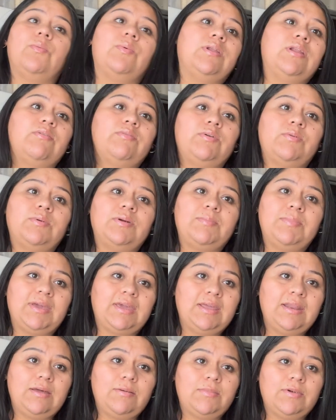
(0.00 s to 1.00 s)
whenever we're
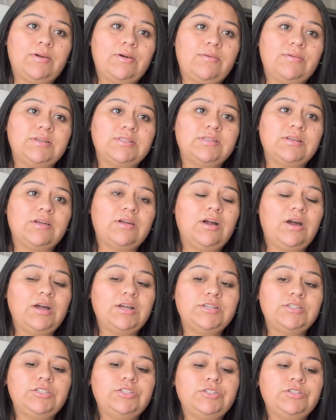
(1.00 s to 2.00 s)
picking out Makoa's
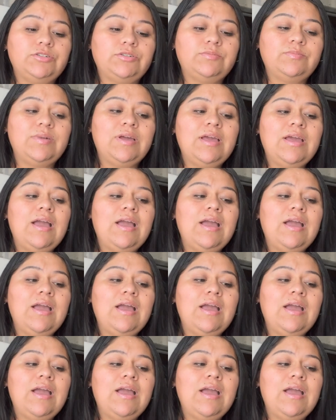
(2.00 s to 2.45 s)
costume.